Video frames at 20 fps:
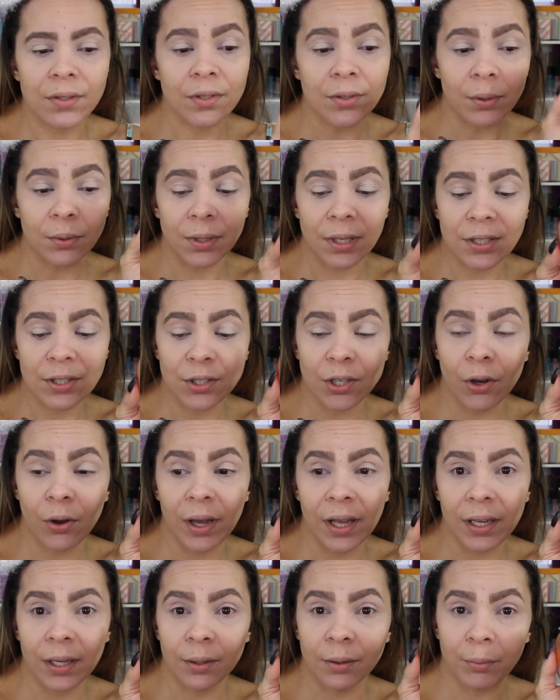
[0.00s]
So let's go
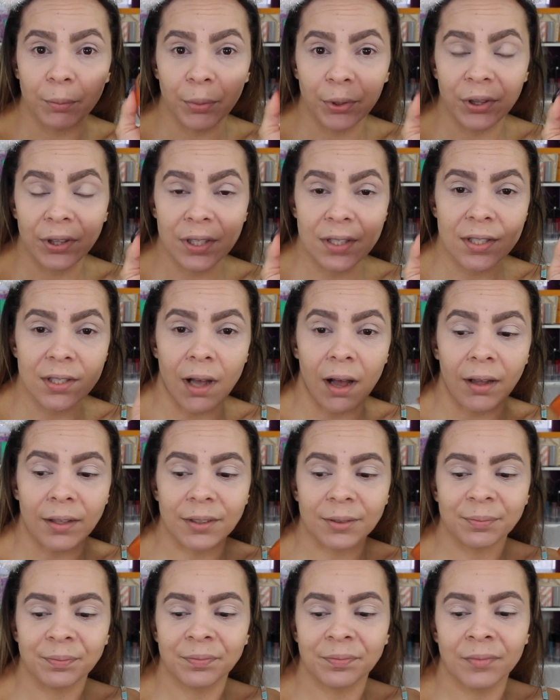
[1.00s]
ahead and put this
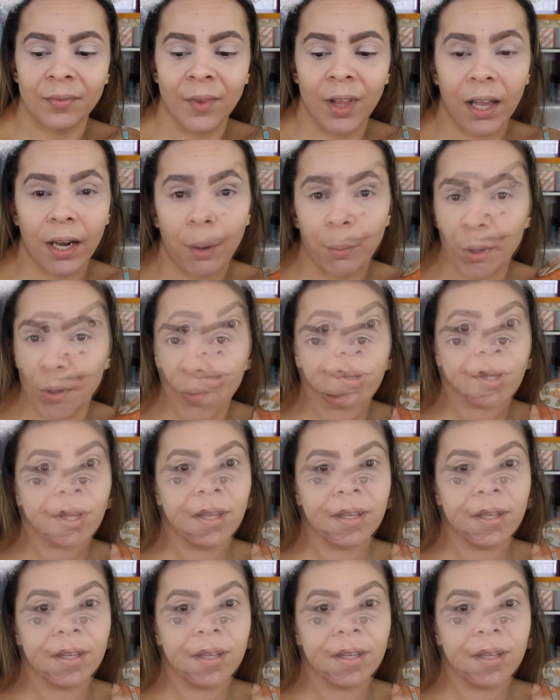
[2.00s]
on and I'll be right.